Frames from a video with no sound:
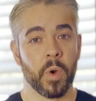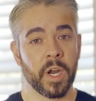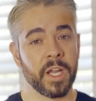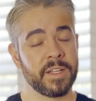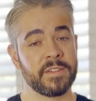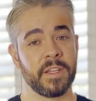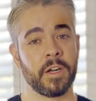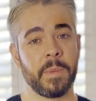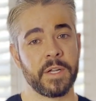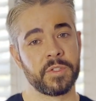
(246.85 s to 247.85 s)
We're going to
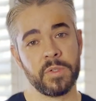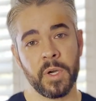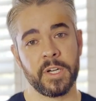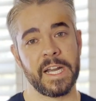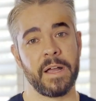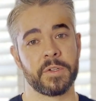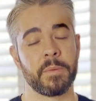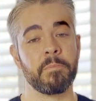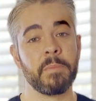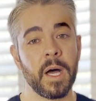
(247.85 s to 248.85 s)
consider about two hundred dollars
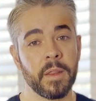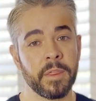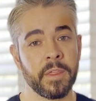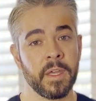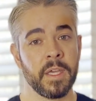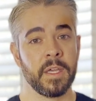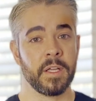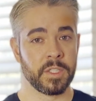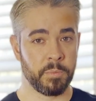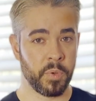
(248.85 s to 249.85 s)
a month
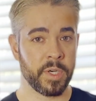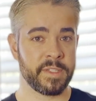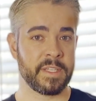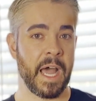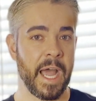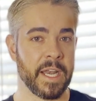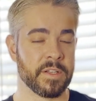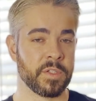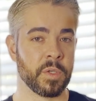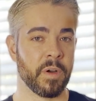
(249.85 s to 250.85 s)
to put
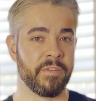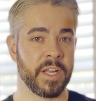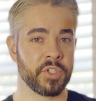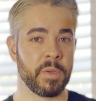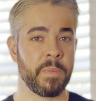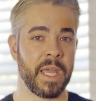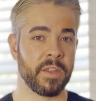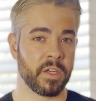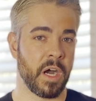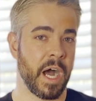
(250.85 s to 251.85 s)
aside to eventually pay
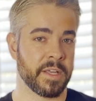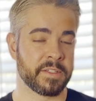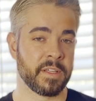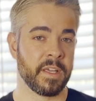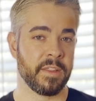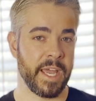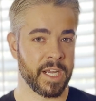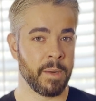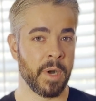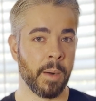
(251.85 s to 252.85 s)
the cost
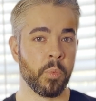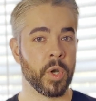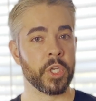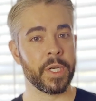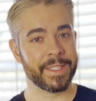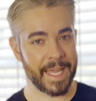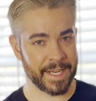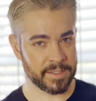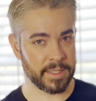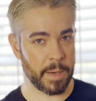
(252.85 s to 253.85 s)
that come up when you need to
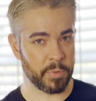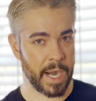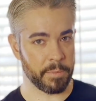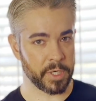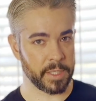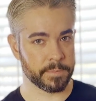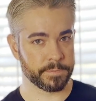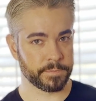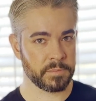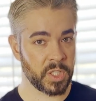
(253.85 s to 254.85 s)
exit that property.
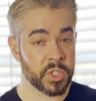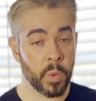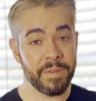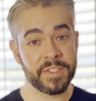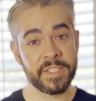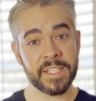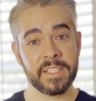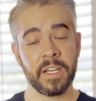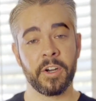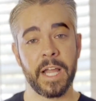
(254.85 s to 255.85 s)
So we have one thousand
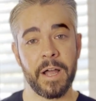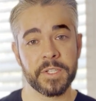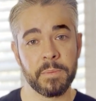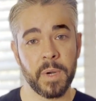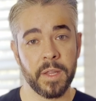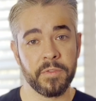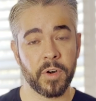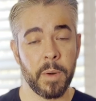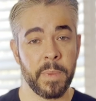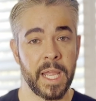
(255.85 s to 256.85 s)
six hundred dollars a month
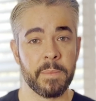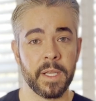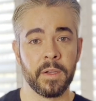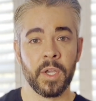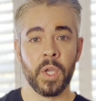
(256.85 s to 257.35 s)
for our payment.